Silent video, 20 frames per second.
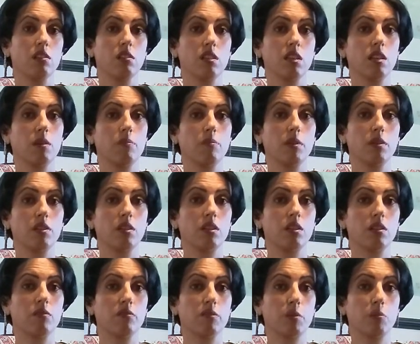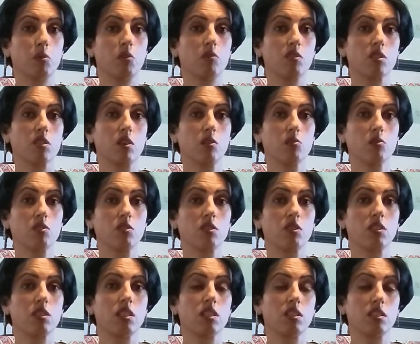the femur was
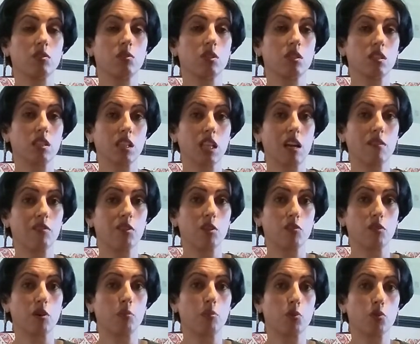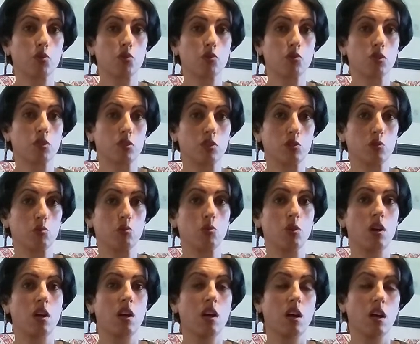outside, then it didn't have enough opportunity to
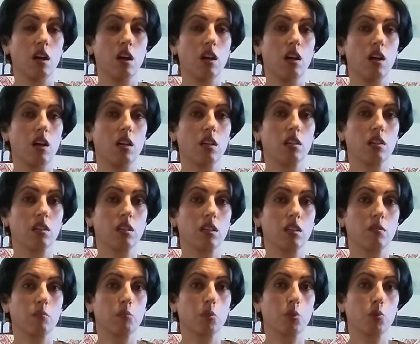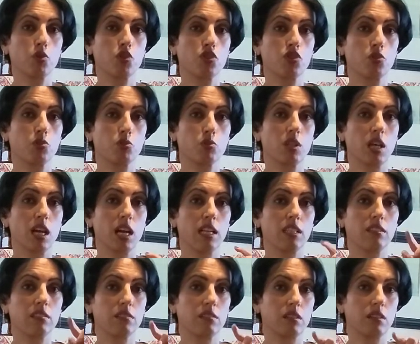get pushed to
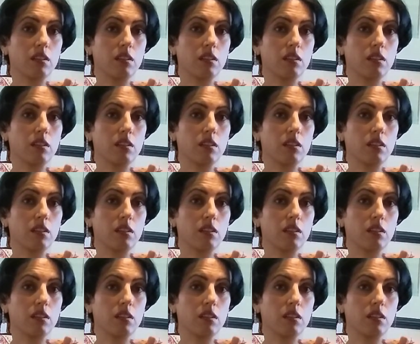that